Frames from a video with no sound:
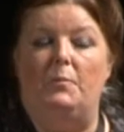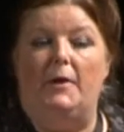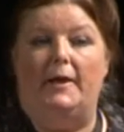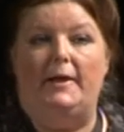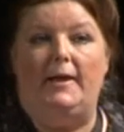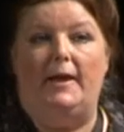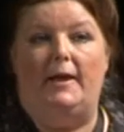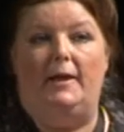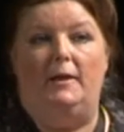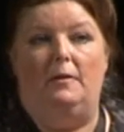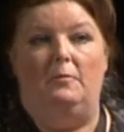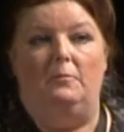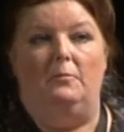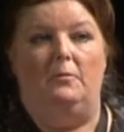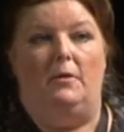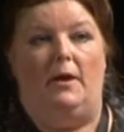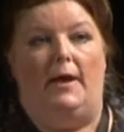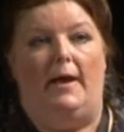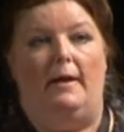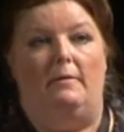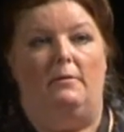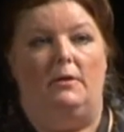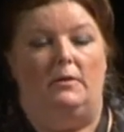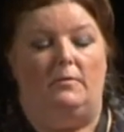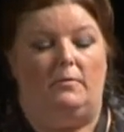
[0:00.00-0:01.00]
by getting
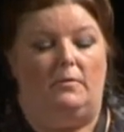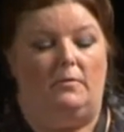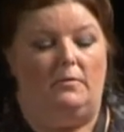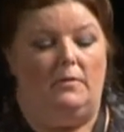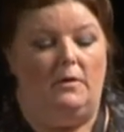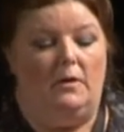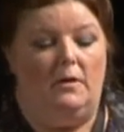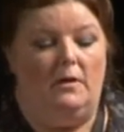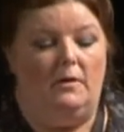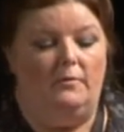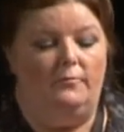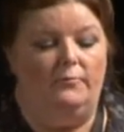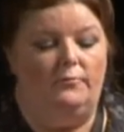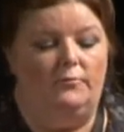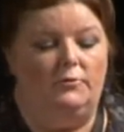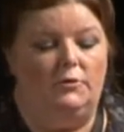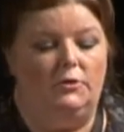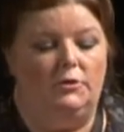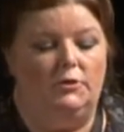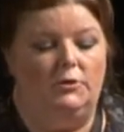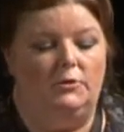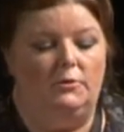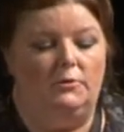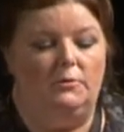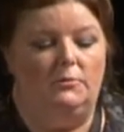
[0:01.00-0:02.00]
our staff
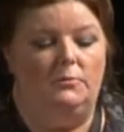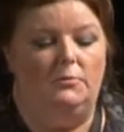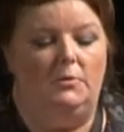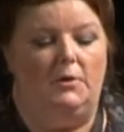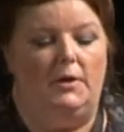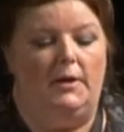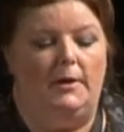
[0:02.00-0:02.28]
to